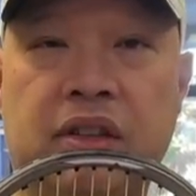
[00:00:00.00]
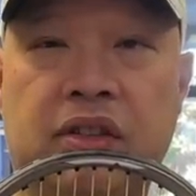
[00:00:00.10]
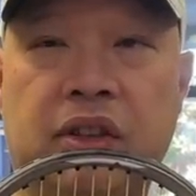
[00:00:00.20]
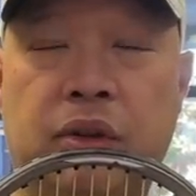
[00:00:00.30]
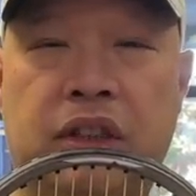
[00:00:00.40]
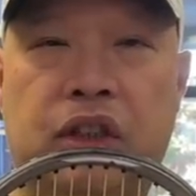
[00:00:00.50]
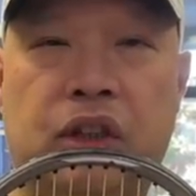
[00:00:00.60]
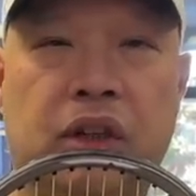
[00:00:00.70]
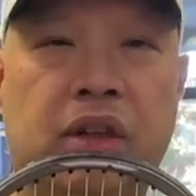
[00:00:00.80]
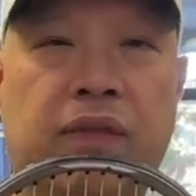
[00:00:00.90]
So it's
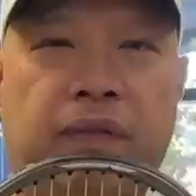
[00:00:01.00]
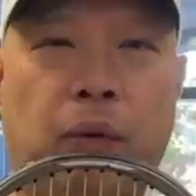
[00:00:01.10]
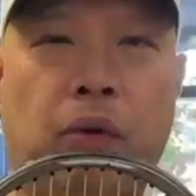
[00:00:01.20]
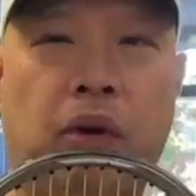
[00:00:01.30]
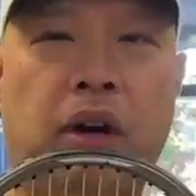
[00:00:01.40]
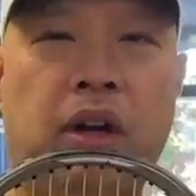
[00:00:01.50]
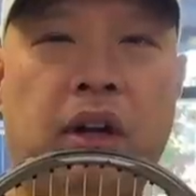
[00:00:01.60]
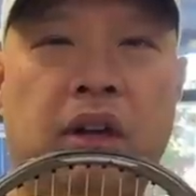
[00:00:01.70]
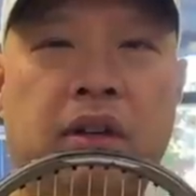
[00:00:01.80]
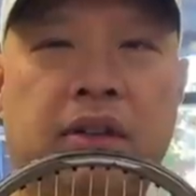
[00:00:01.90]
good for
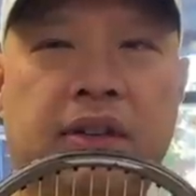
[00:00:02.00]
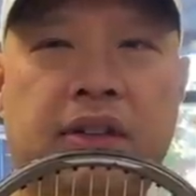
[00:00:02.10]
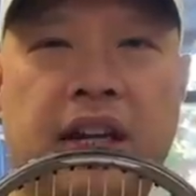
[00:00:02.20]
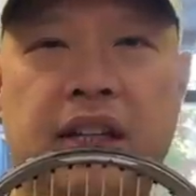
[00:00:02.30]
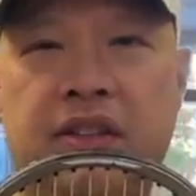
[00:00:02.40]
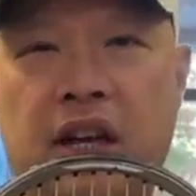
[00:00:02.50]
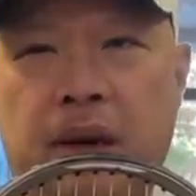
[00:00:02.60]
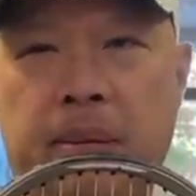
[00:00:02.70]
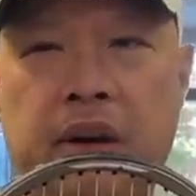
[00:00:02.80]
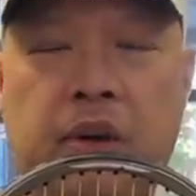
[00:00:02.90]
tennis
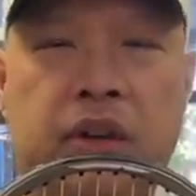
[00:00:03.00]
elbow,